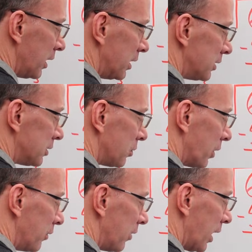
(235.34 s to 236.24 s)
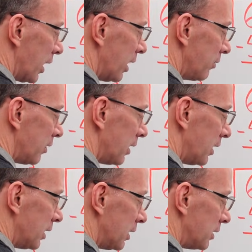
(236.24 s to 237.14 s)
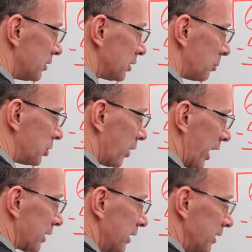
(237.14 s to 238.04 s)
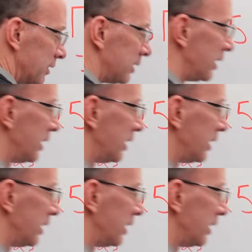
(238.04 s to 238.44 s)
is 25. Subtract it.